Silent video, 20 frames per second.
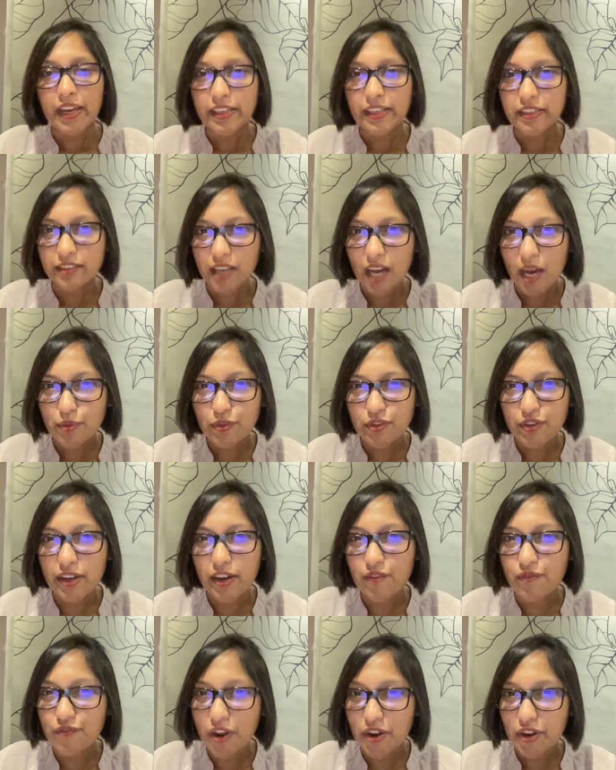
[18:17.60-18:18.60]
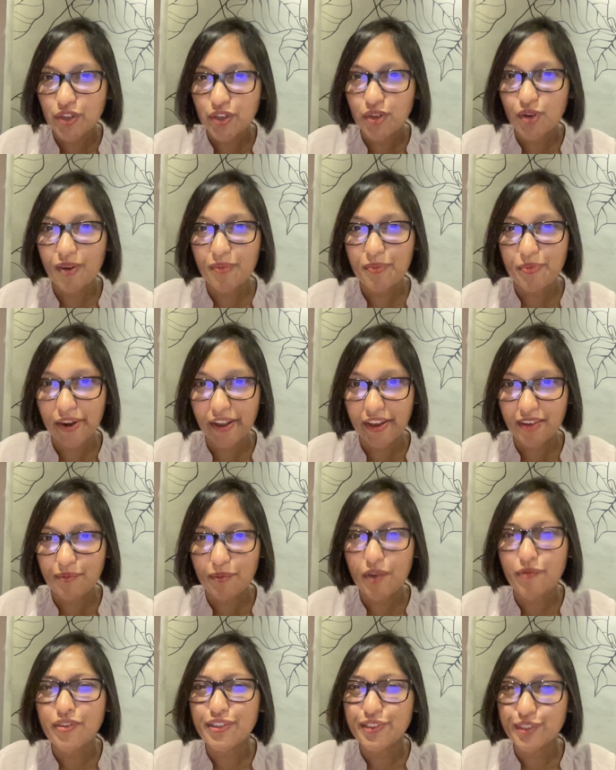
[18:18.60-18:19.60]
It's time to take a very short break,
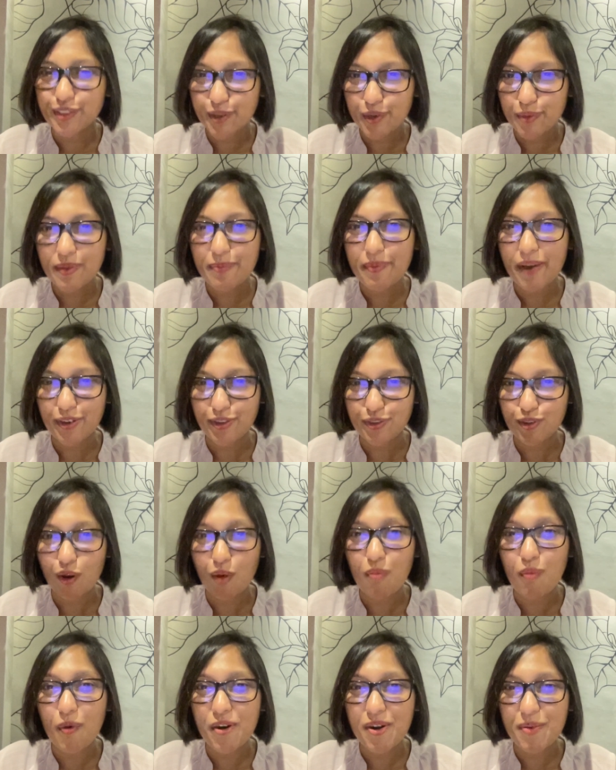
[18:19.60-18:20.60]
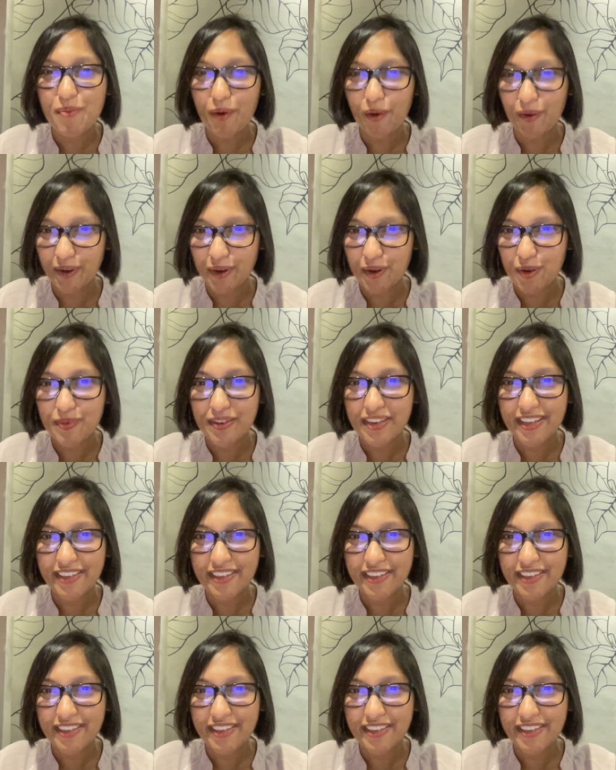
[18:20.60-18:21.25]
but we'll soon be back to talk more about global